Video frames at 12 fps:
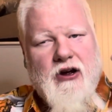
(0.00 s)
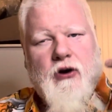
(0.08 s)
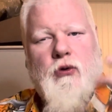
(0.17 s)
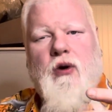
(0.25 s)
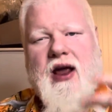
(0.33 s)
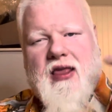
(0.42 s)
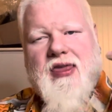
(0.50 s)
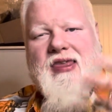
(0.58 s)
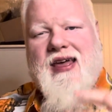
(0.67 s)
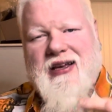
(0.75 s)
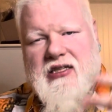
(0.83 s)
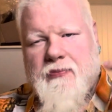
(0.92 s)
great
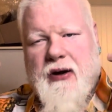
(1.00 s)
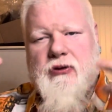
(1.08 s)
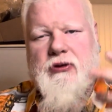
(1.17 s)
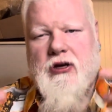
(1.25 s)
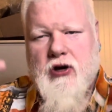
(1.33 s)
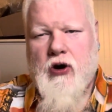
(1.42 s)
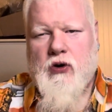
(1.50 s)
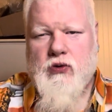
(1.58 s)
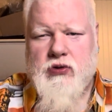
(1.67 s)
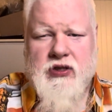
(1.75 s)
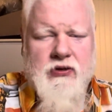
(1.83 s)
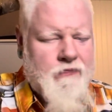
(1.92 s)
things about the
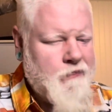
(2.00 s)
nose,